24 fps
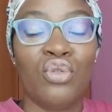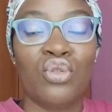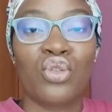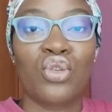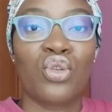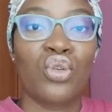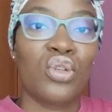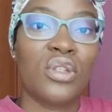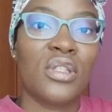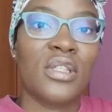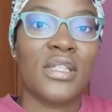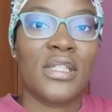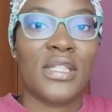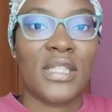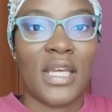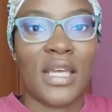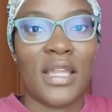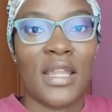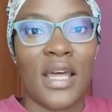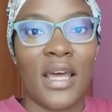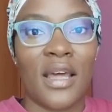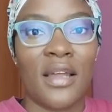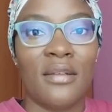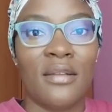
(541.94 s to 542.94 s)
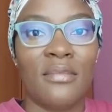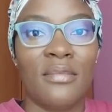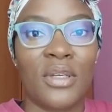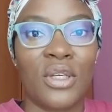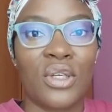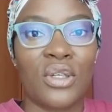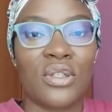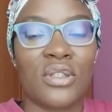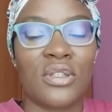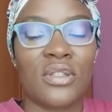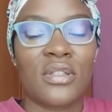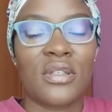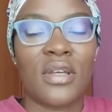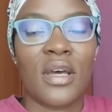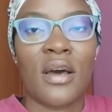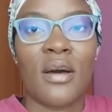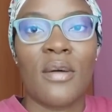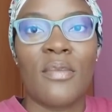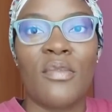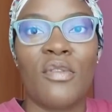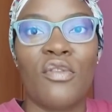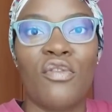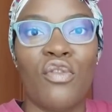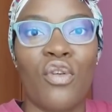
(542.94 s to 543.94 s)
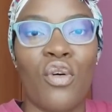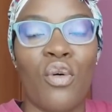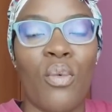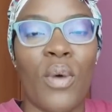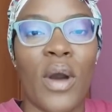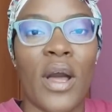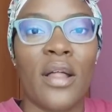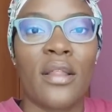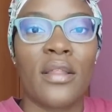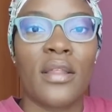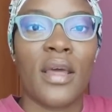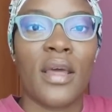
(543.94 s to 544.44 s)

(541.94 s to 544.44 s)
good to say that, because for a while